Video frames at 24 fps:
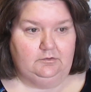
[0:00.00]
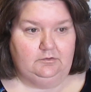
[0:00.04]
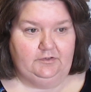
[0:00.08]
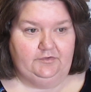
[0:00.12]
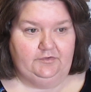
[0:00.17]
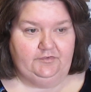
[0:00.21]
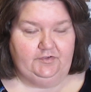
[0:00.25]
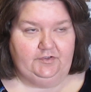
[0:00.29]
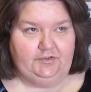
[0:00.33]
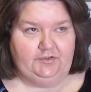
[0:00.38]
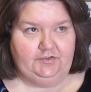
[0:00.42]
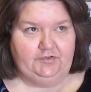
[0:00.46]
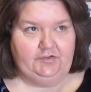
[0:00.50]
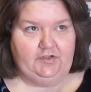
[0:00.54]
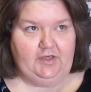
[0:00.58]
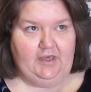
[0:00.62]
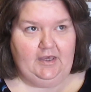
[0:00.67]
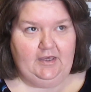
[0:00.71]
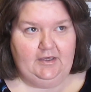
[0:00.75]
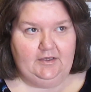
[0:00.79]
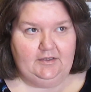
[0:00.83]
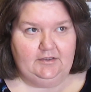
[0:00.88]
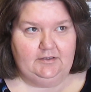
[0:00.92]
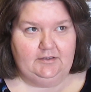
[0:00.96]
let's see,
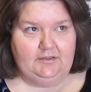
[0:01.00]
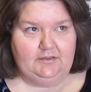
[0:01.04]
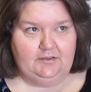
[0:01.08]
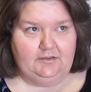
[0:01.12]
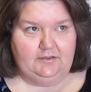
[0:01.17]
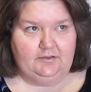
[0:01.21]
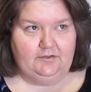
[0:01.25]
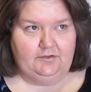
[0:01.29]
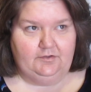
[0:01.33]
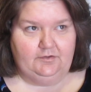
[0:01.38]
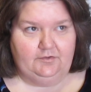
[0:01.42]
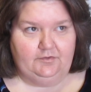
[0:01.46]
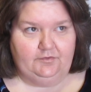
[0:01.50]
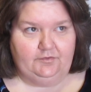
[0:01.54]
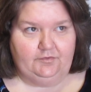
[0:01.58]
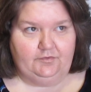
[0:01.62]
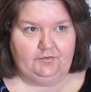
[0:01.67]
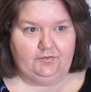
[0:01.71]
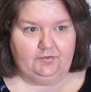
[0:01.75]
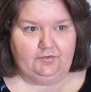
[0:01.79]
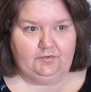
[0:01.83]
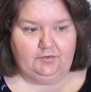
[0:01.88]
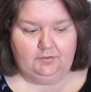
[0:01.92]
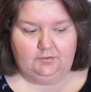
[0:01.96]
today
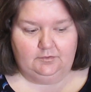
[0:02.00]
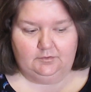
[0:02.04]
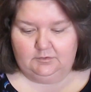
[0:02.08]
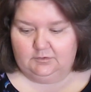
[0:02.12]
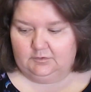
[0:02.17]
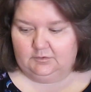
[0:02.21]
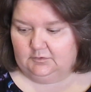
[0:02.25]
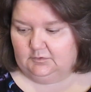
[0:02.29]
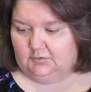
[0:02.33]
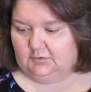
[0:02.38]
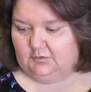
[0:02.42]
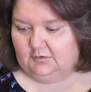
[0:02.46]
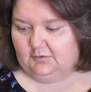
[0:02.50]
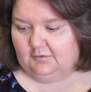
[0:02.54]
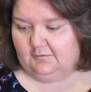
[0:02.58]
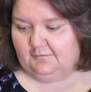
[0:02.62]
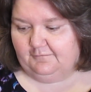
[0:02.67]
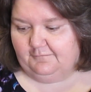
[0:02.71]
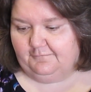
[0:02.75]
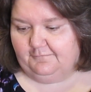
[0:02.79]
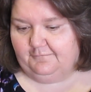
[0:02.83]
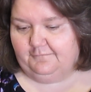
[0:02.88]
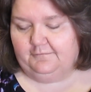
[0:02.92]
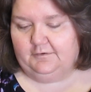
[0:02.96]
is
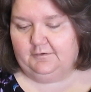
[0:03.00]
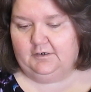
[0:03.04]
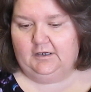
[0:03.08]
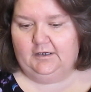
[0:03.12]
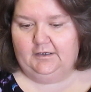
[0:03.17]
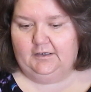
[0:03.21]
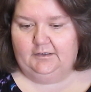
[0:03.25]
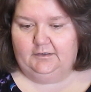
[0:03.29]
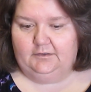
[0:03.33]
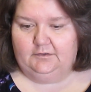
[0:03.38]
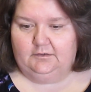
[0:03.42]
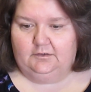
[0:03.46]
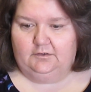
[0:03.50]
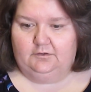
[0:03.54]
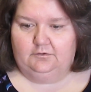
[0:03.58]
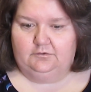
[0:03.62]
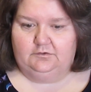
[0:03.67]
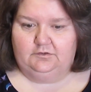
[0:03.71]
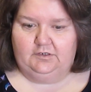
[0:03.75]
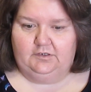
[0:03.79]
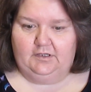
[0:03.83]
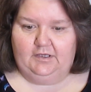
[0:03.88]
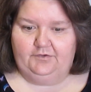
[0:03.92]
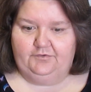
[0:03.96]
Friday, no,
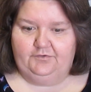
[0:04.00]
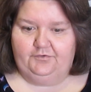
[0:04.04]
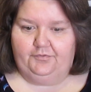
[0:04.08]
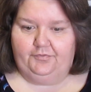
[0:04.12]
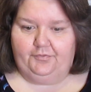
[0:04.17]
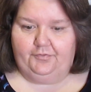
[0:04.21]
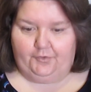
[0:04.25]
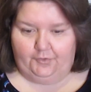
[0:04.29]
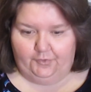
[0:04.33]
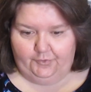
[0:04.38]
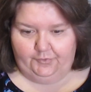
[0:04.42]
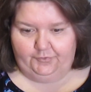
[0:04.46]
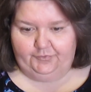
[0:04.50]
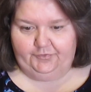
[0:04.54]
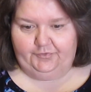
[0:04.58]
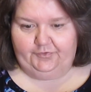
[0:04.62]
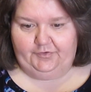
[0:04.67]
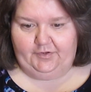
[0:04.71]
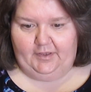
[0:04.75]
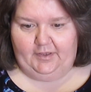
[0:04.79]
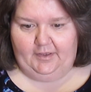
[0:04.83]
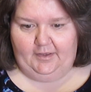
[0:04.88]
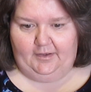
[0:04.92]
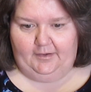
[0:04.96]
today's
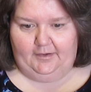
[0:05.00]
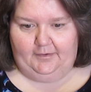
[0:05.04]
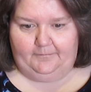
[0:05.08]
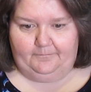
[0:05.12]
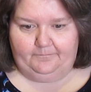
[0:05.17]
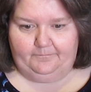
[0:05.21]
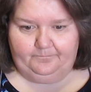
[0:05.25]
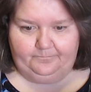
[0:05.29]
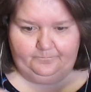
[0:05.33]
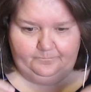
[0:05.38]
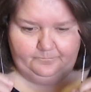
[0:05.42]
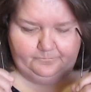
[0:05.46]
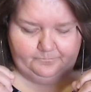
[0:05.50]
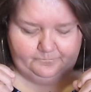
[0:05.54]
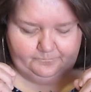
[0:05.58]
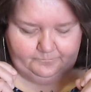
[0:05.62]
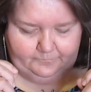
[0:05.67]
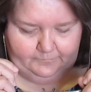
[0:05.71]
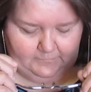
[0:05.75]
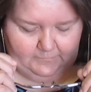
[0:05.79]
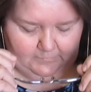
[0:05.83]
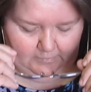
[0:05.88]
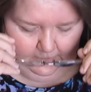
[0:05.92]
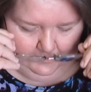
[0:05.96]
Thursday,
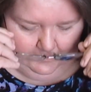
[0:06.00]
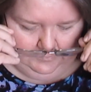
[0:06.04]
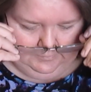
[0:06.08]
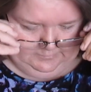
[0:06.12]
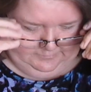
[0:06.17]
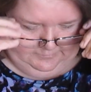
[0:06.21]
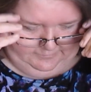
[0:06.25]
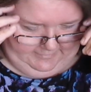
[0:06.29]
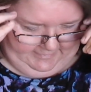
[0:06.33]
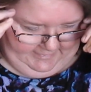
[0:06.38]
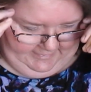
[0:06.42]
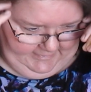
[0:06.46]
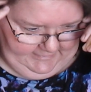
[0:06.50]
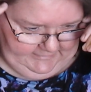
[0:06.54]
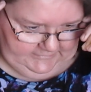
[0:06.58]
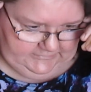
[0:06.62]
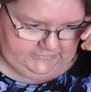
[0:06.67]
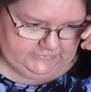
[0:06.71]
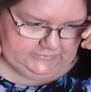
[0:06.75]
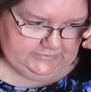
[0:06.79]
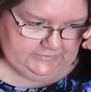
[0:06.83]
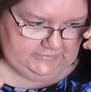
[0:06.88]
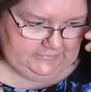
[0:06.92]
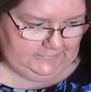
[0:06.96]
the
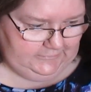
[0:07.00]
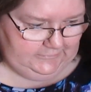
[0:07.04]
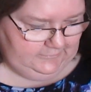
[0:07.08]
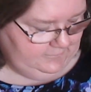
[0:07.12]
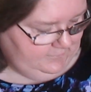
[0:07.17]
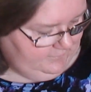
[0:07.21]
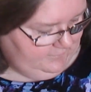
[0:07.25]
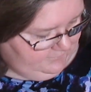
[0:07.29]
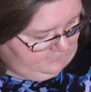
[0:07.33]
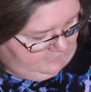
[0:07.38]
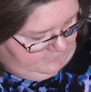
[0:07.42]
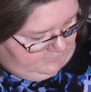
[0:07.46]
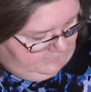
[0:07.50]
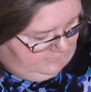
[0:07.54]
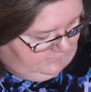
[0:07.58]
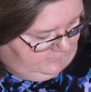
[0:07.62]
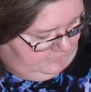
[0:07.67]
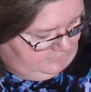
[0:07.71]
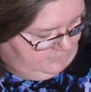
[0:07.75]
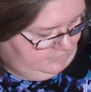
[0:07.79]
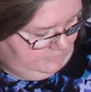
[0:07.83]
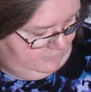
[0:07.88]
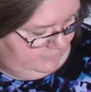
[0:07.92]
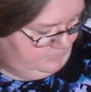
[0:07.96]
18th, I
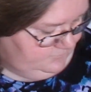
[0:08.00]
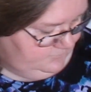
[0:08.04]
think.